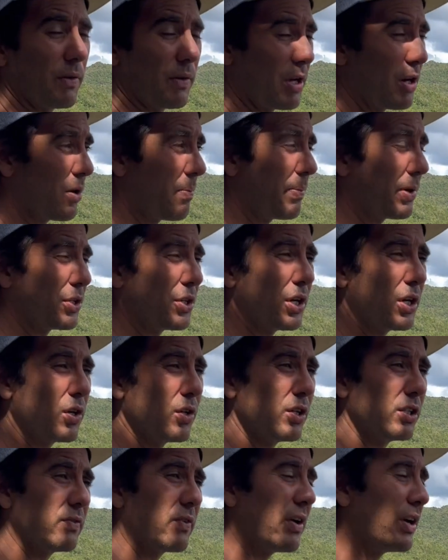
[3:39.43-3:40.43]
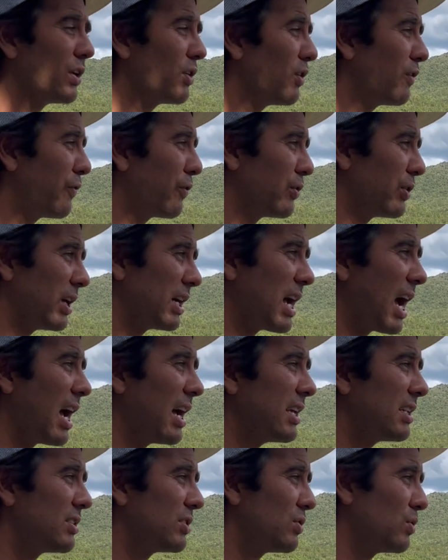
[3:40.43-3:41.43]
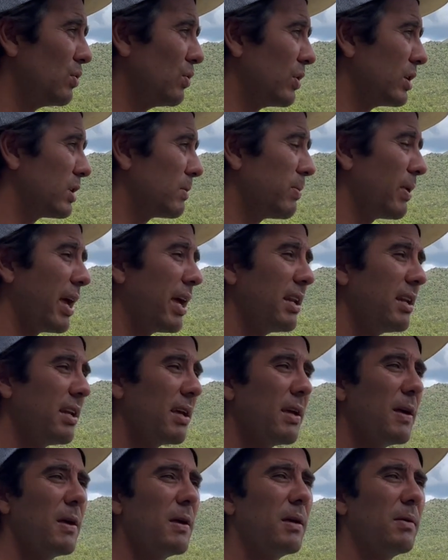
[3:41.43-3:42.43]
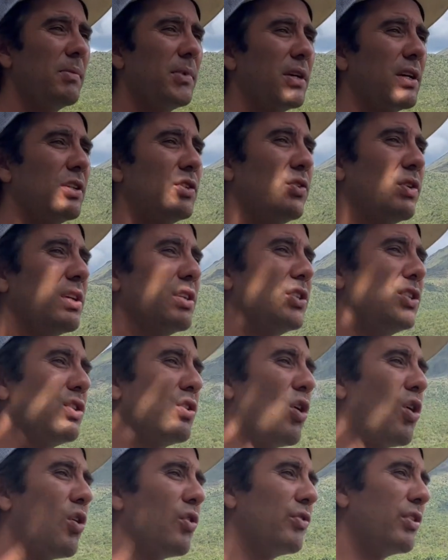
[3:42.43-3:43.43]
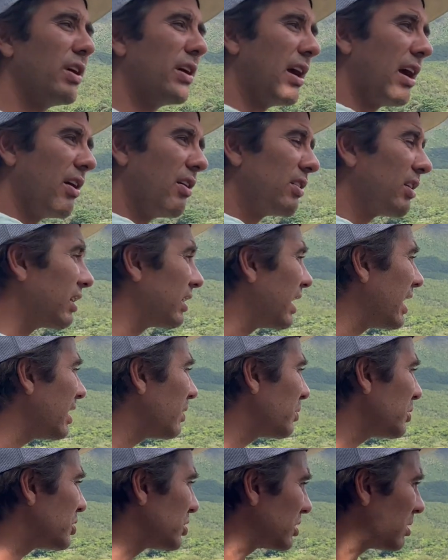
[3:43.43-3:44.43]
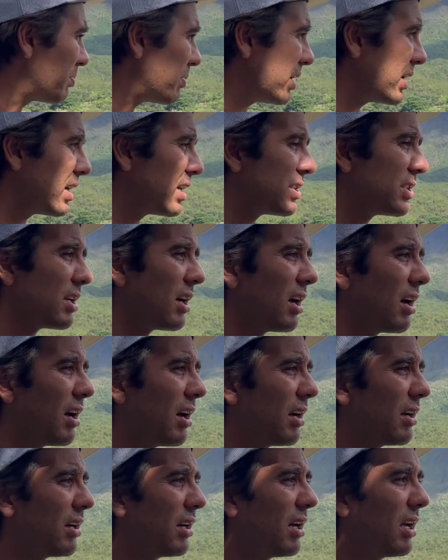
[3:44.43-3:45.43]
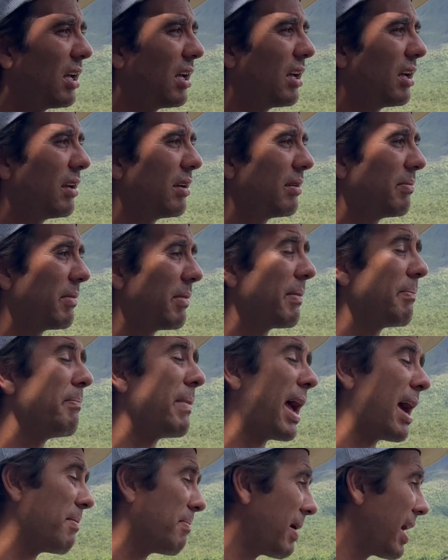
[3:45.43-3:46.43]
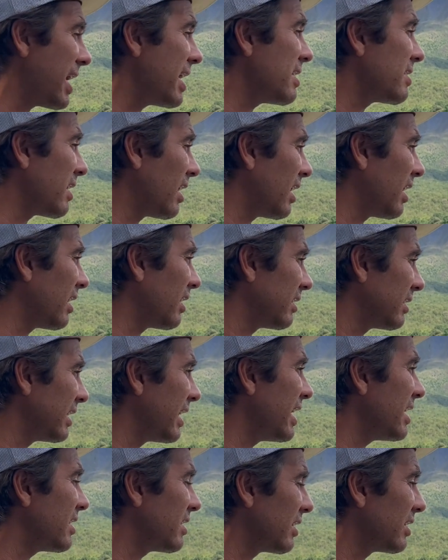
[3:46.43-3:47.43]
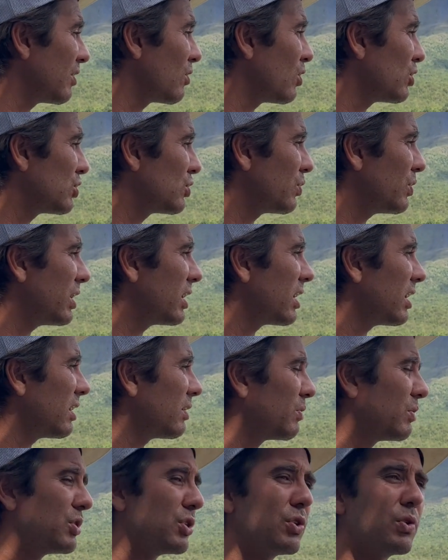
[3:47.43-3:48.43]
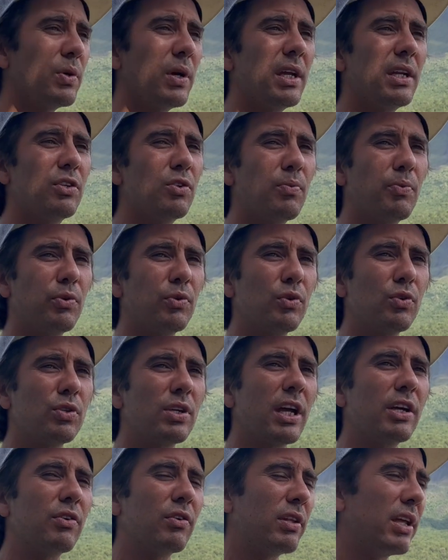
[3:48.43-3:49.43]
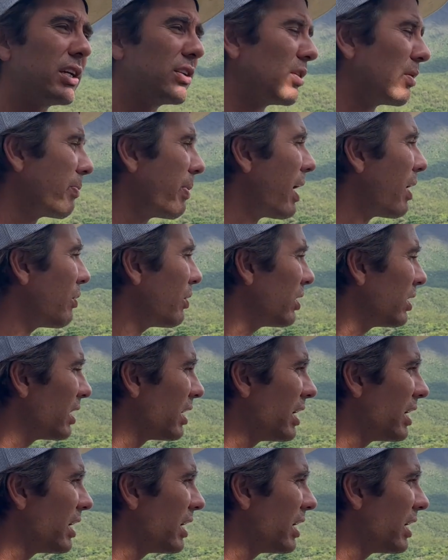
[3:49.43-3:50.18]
here in particular is very good for the guides to explain because you can see all the Arenal Lake, which is the biggest man-made lake in Costa Rica. It was created to produce hydroelectric power